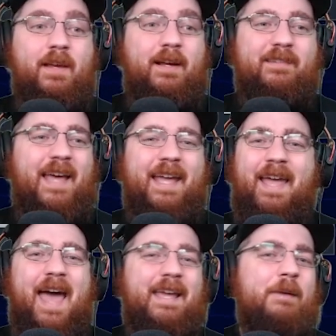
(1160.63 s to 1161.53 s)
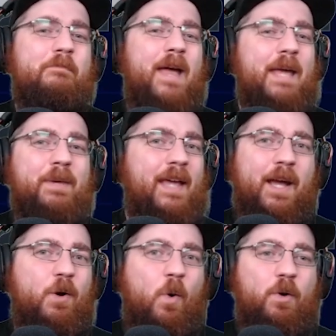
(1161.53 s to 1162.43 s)
Because I can, I can maybe
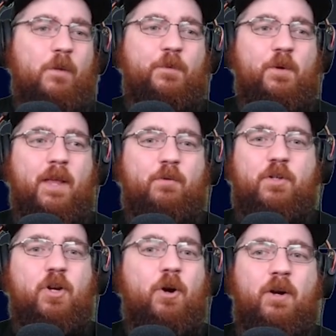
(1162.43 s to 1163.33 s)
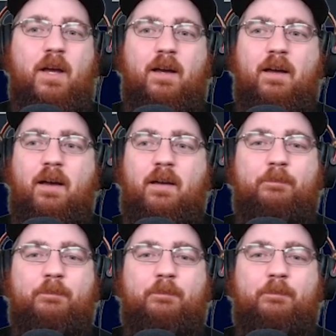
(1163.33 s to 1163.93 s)
get corner if you like return an